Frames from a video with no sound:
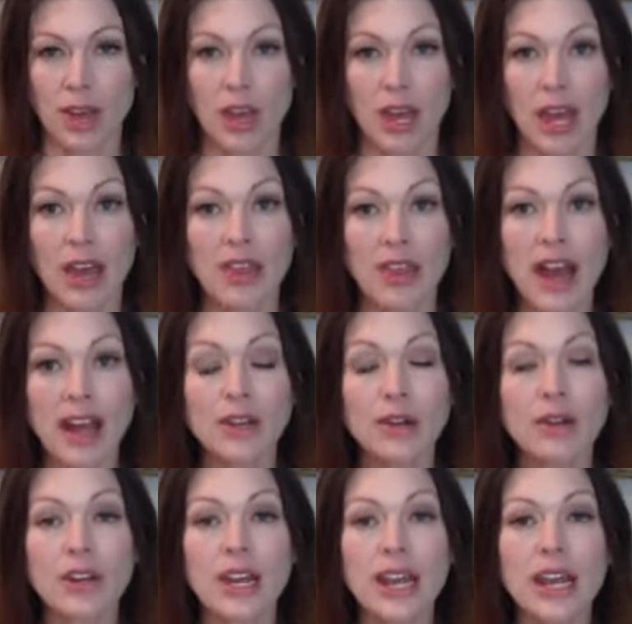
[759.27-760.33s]
and that
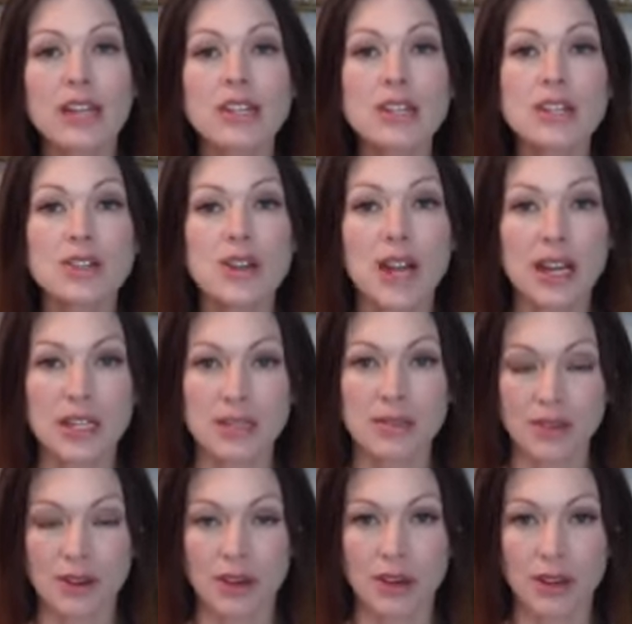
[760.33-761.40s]
creates stress
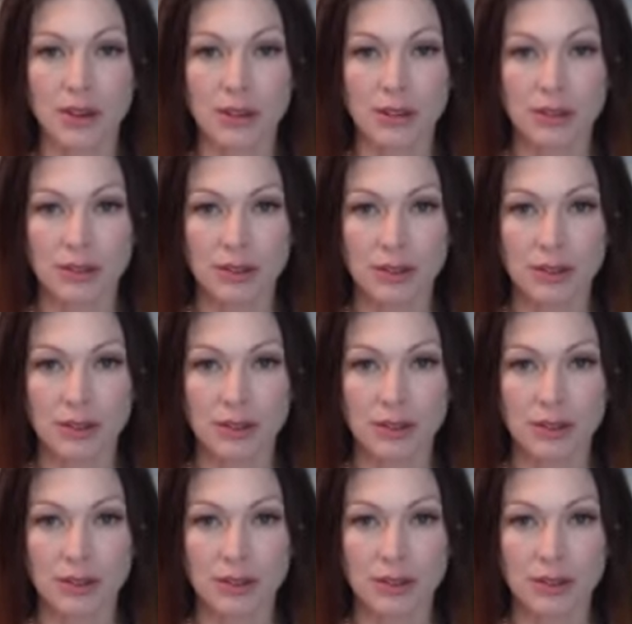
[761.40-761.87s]
for you,